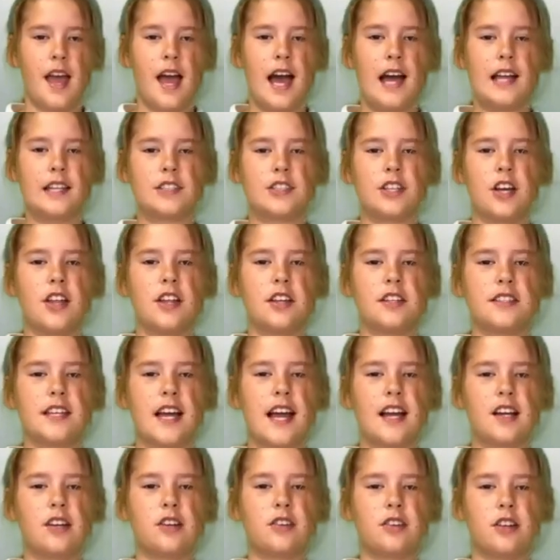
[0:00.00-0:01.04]
Until the
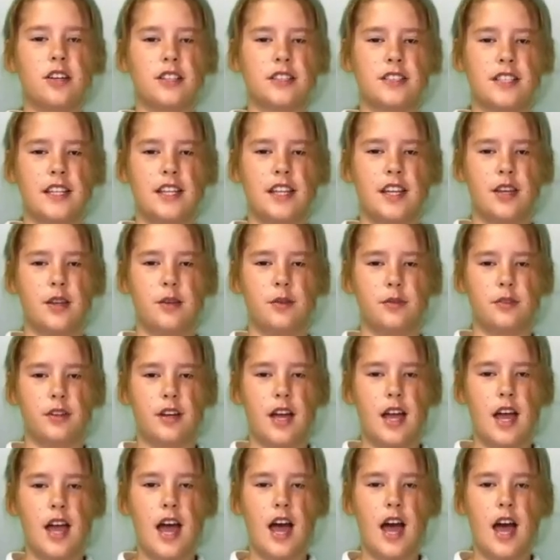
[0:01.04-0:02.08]
cycle continued,
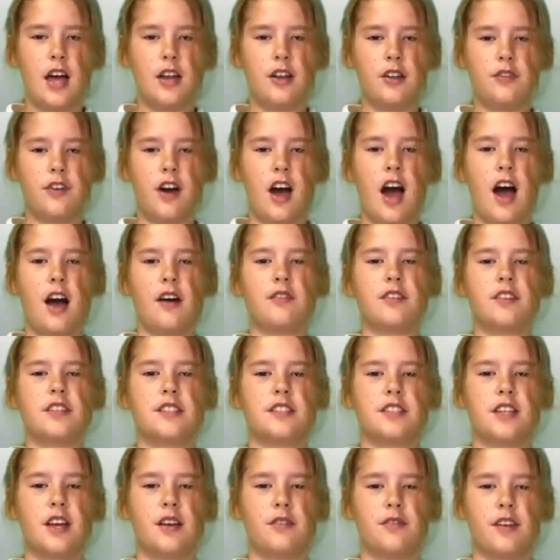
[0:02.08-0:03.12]
another harvest
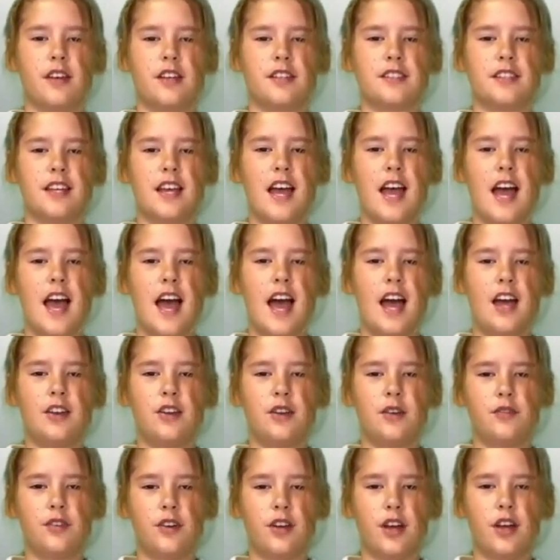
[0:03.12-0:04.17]
service,
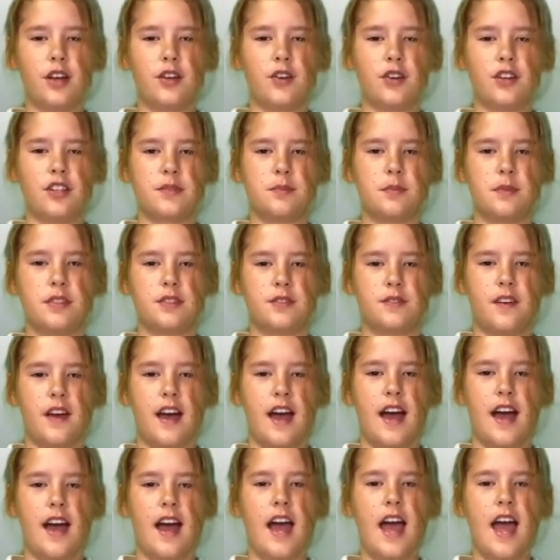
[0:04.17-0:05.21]
another Christmas
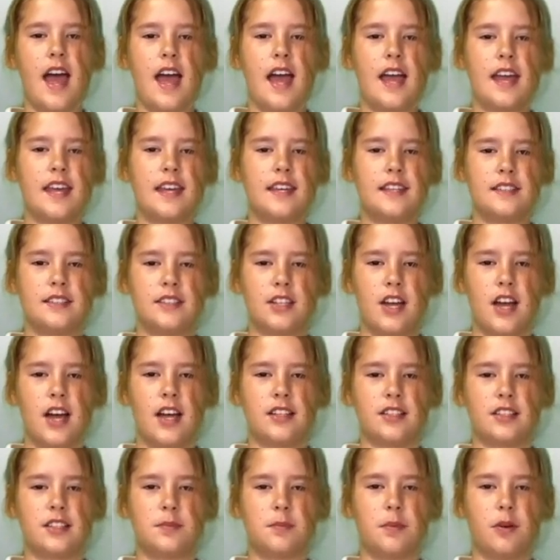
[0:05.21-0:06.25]
fair, Easter
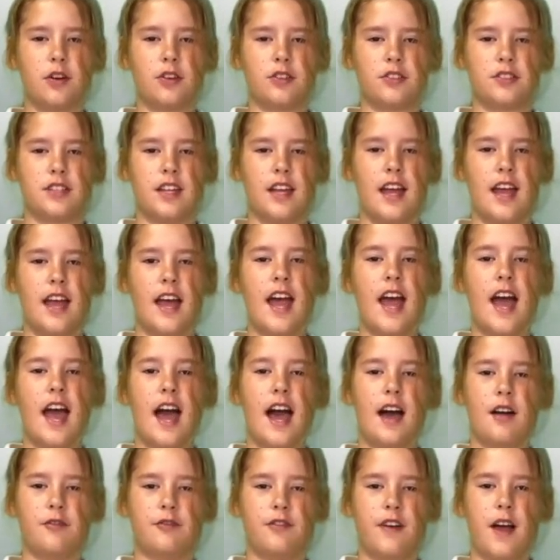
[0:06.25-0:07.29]
and sports day,
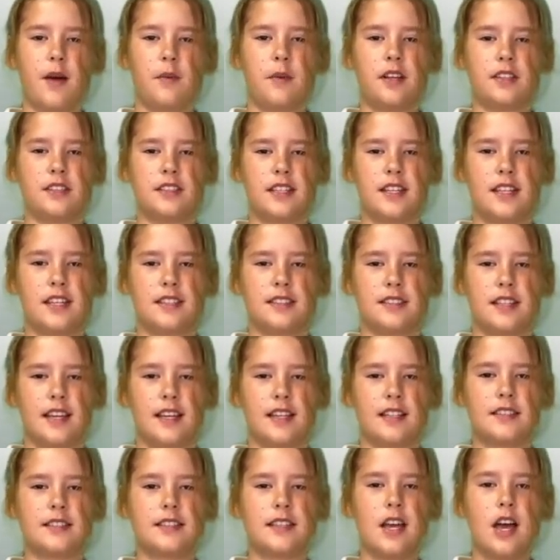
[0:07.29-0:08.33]
and farewell to year
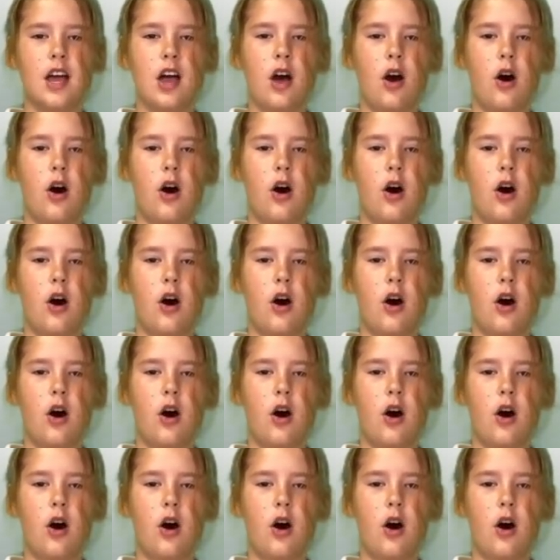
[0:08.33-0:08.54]
six.